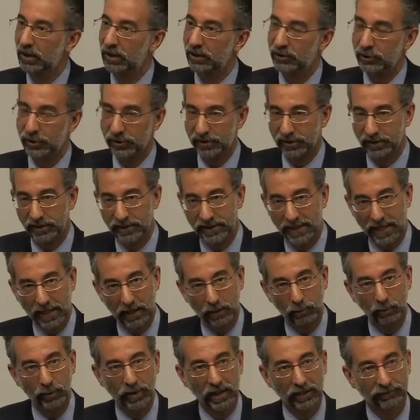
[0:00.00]
It's just that
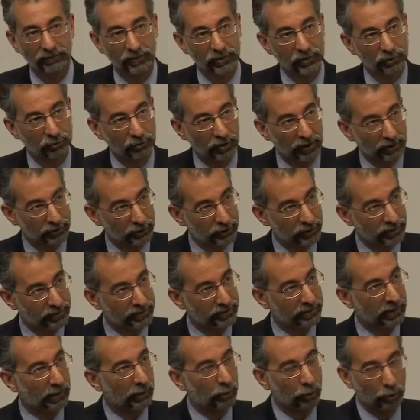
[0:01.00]
now we have the structures,
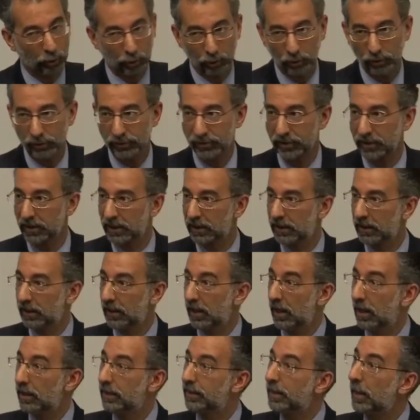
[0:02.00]
the laws,
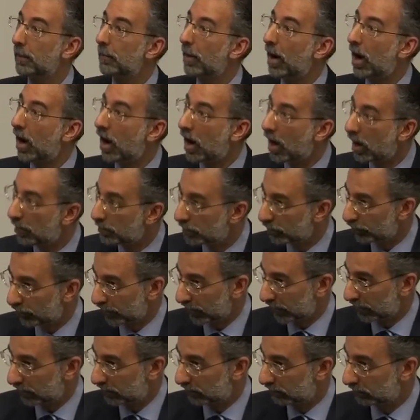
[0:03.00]
the
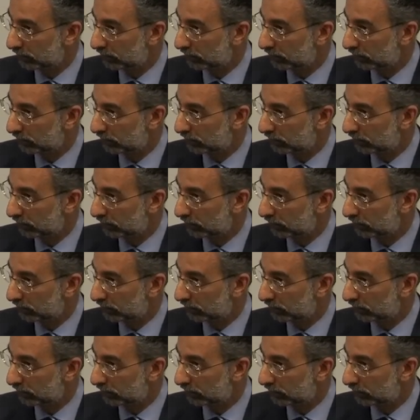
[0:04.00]
armory,